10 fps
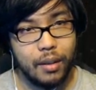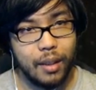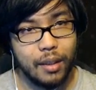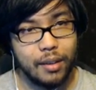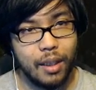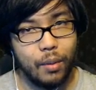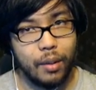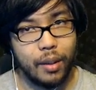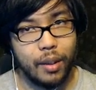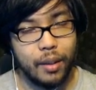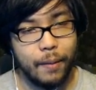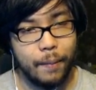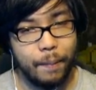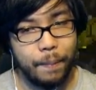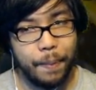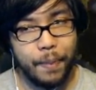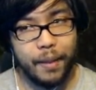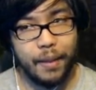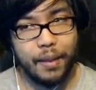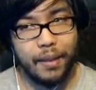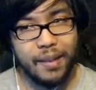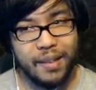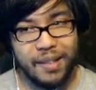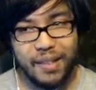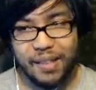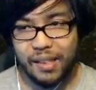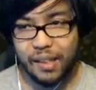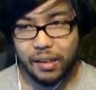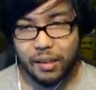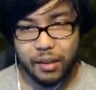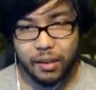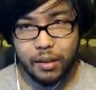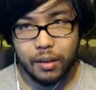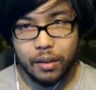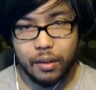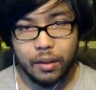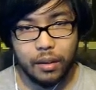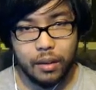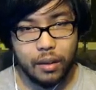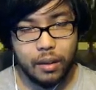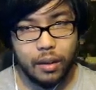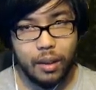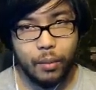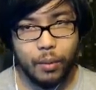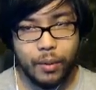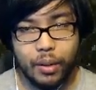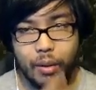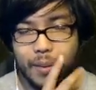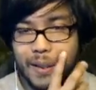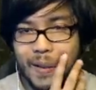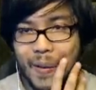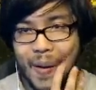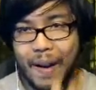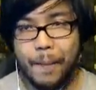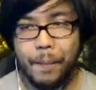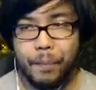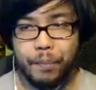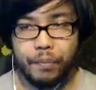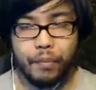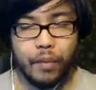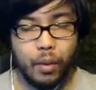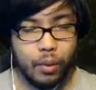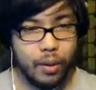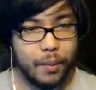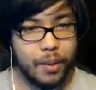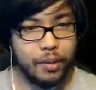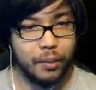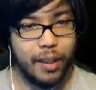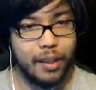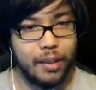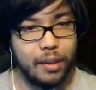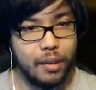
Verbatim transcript: That's not working. Sucks. Alright, well we can go up here. We'll go to the boss room last.